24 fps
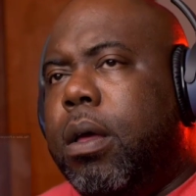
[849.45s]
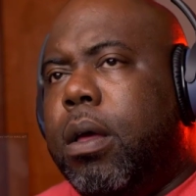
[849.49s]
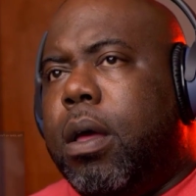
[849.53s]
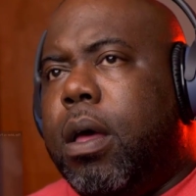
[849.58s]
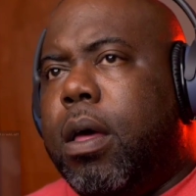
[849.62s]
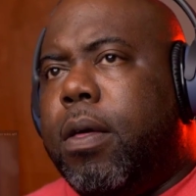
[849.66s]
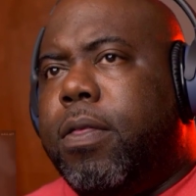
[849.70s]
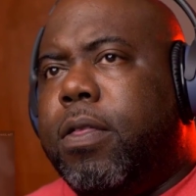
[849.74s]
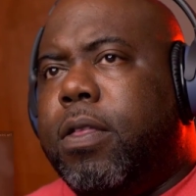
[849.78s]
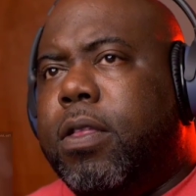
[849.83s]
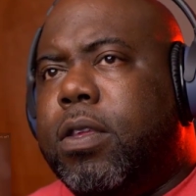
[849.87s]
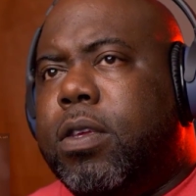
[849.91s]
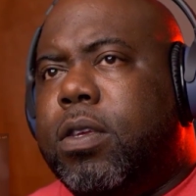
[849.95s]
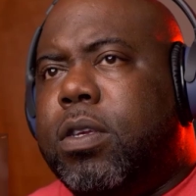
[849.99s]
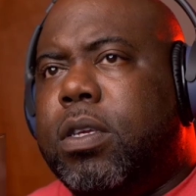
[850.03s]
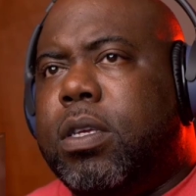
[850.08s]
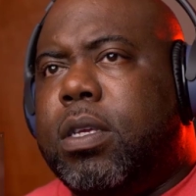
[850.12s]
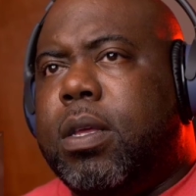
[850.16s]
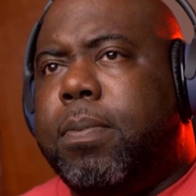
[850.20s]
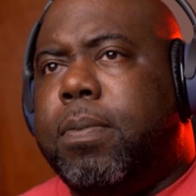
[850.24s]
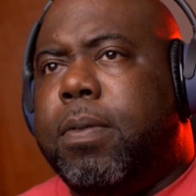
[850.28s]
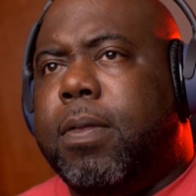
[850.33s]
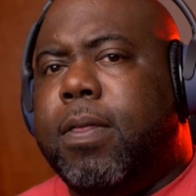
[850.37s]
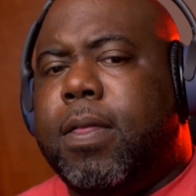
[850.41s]
I think this is
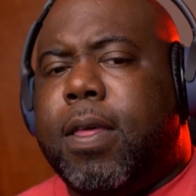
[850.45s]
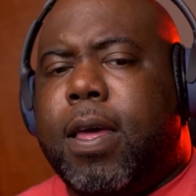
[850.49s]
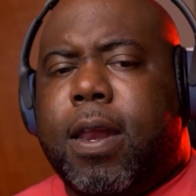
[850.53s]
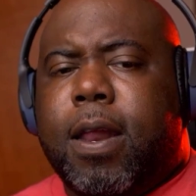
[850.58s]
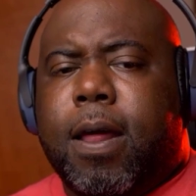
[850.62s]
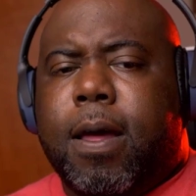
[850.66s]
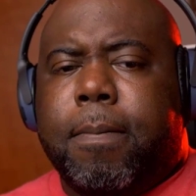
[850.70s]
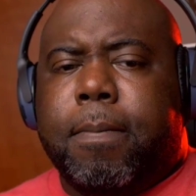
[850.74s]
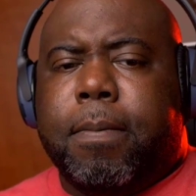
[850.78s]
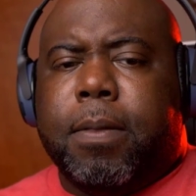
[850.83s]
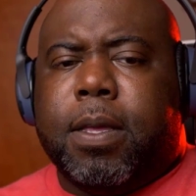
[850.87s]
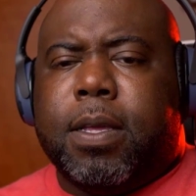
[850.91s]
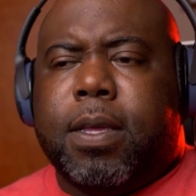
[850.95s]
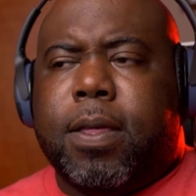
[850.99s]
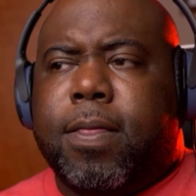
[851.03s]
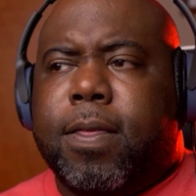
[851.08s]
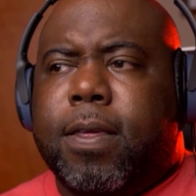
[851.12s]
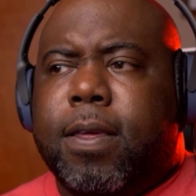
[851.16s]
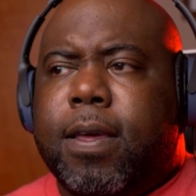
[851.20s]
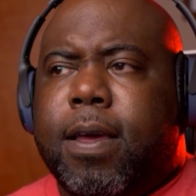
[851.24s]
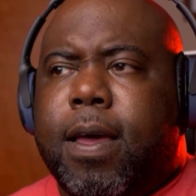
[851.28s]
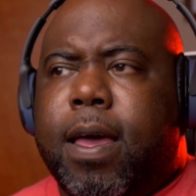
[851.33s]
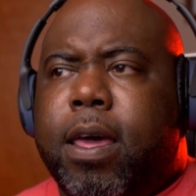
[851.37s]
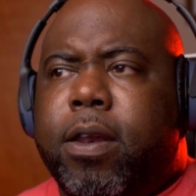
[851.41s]
something that, because I
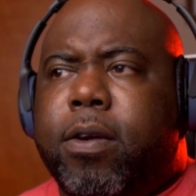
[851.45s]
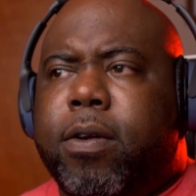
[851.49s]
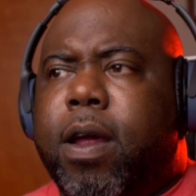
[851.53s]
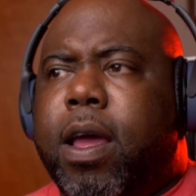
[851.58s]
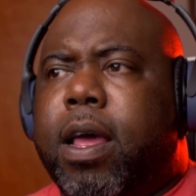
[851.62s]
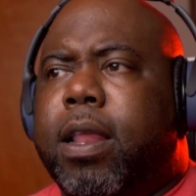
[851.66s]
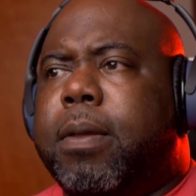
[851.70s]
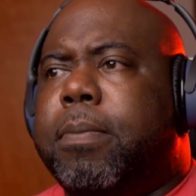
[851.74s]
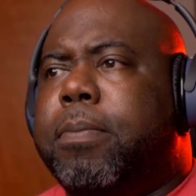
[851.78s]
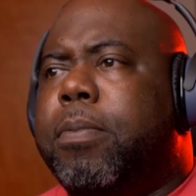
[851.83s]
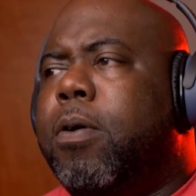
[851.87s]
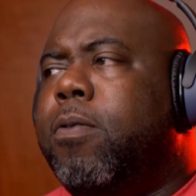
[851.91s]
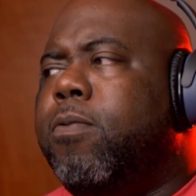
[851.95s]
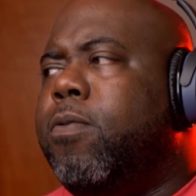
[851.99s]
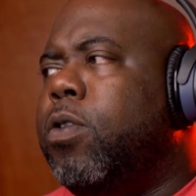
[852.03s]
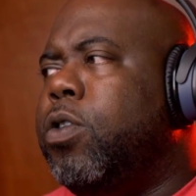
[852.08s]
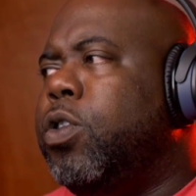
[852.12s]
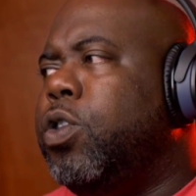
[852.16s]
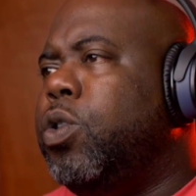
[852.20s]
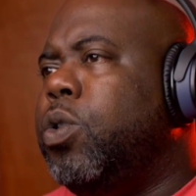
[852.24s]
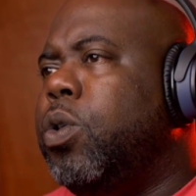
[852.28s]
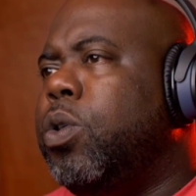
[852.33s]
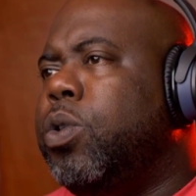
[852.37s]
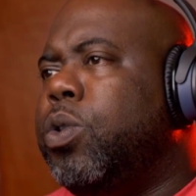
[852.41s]
think Edgar Allan Poe wrote a
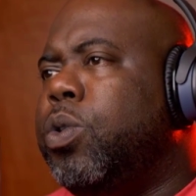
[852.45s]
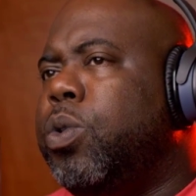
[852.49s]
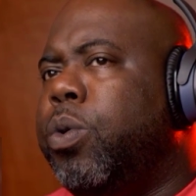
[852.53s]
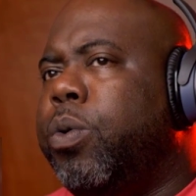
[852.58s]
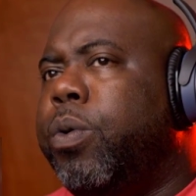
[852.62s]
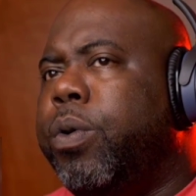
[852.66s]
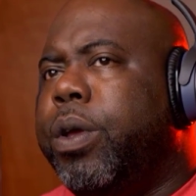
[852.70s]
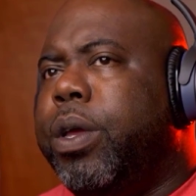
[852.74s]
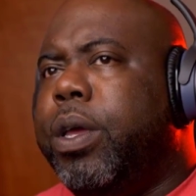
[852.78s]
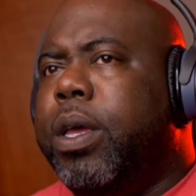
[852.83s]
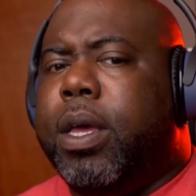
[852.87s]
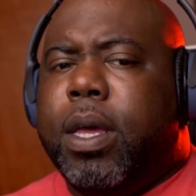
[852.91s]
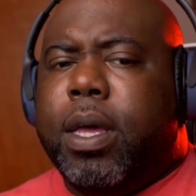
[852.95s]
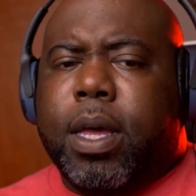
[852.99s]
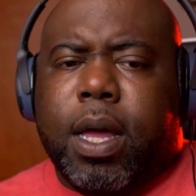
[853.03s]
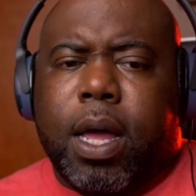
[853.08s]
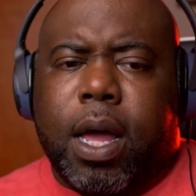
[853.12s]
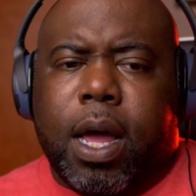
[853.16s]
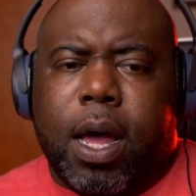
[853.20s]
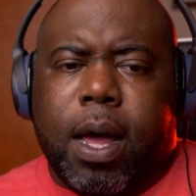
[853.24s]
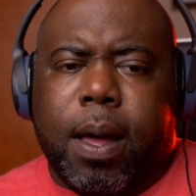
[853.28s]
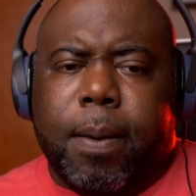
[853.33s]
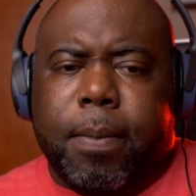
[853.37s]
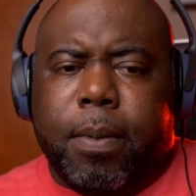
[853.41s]
short story.
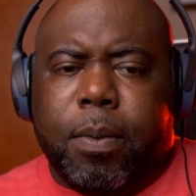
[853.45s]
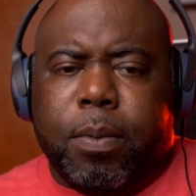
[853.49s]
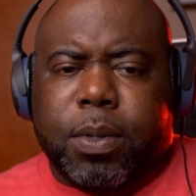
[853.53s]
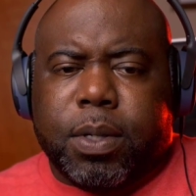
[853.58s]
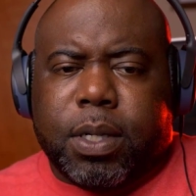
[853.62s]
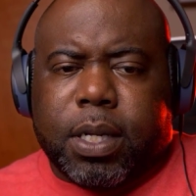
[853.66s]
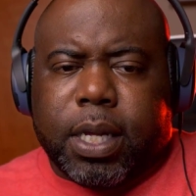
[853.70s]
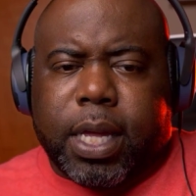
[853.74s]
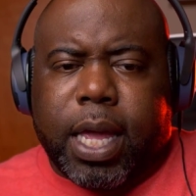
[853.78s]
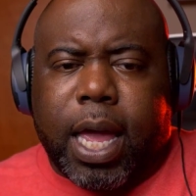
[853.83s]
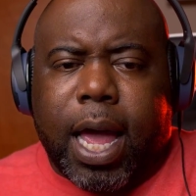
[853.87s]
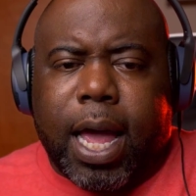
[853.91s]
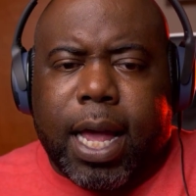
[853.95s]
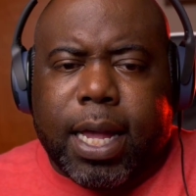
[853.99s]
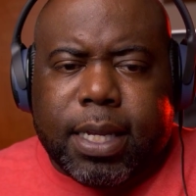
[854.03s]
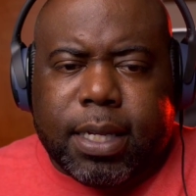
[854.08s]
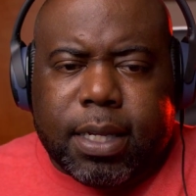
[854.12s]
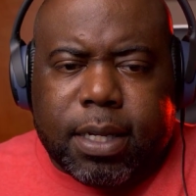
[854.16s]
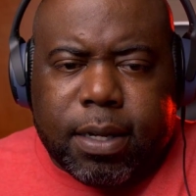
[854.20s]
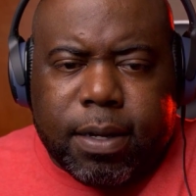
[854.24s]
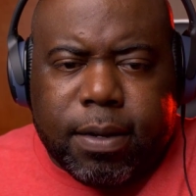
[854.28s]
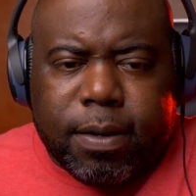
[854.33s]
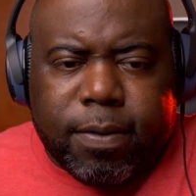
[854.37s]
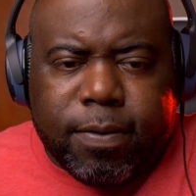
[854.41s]
It was a
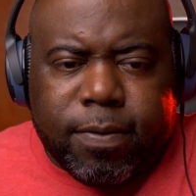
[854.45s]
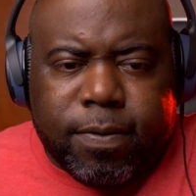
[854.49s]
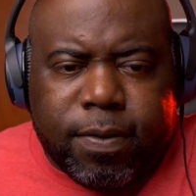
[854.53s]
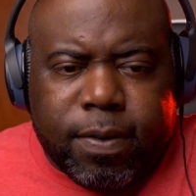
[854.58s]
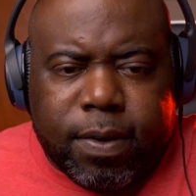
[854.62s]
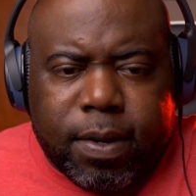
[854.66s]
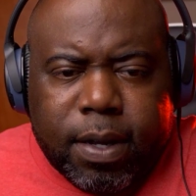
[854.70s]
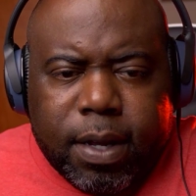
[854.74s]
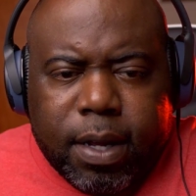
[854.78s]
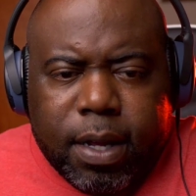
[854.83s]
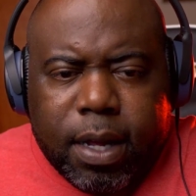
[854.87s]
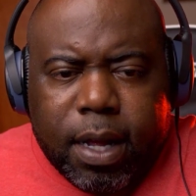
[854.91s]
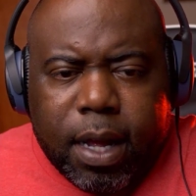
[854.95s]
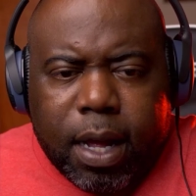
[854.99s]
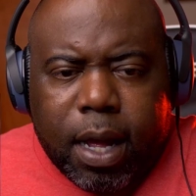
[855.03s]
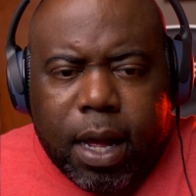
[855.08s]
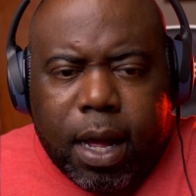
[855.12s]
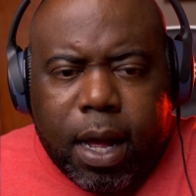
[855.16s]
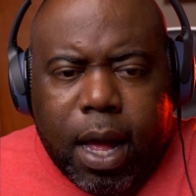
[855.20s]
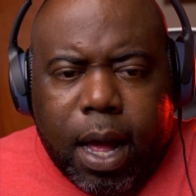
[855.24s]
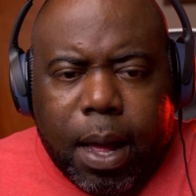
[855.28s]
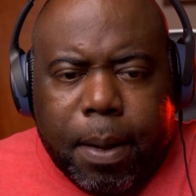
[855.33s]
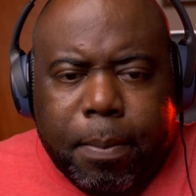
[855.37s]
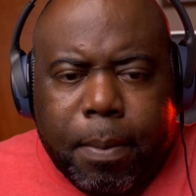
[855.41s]
cask of
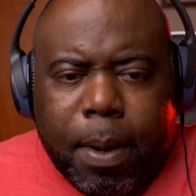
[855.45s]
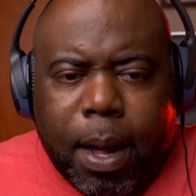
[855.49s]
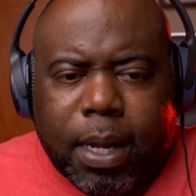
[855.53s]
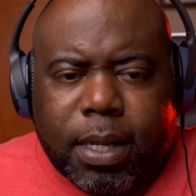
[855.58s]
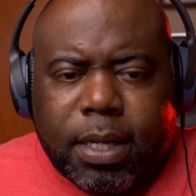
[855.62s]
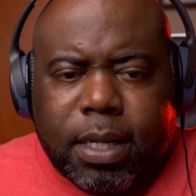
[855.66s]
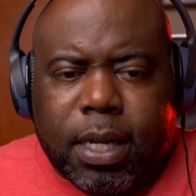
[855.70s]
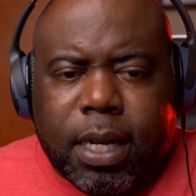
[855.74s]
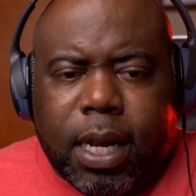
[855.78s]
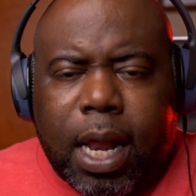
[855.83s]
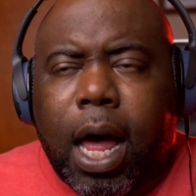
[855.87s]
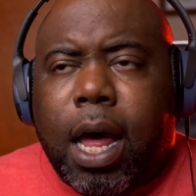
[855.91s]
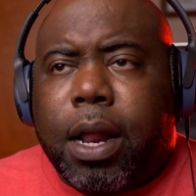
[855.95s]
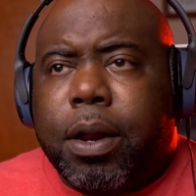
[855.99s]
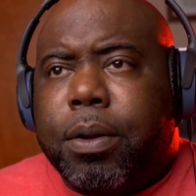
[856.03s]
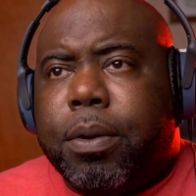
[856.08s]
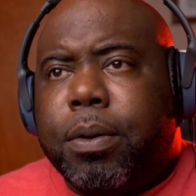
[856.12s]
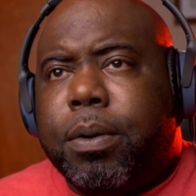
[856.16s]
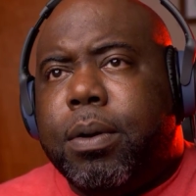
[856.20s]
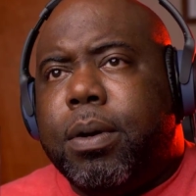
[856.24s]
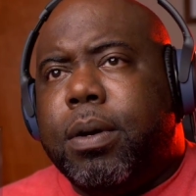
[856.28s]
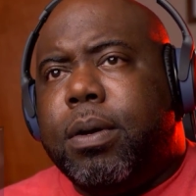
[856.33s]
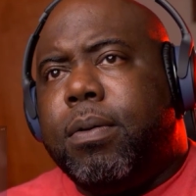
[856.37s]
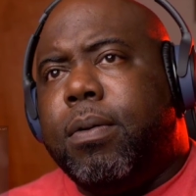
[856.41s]

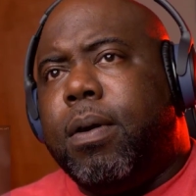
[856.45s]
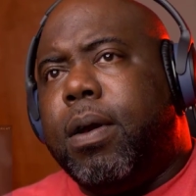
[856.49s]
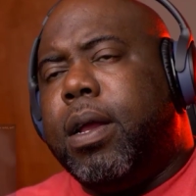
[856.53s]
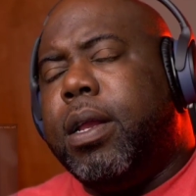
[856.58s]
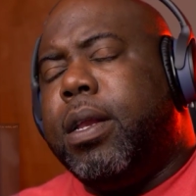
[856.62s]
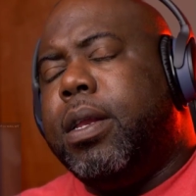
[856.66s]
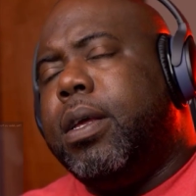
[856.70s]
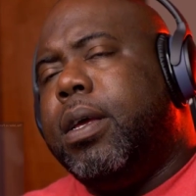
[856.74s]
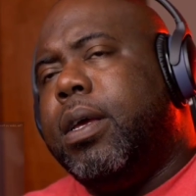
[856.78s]
Amontillado, right?